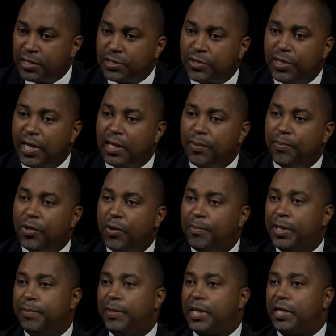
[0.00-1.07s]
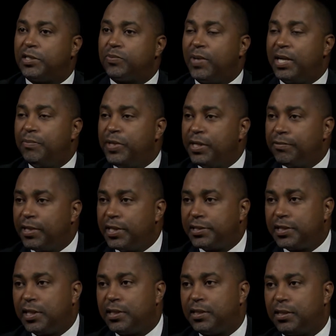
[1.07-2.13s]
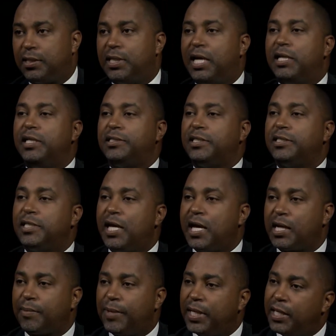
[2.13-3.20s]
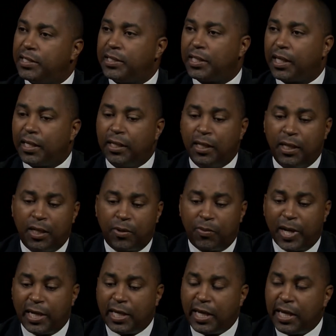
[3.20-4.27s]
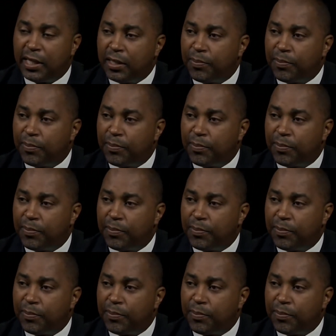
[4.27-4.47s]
So that the public, because when we raise it, this is the argument that you get. When independent,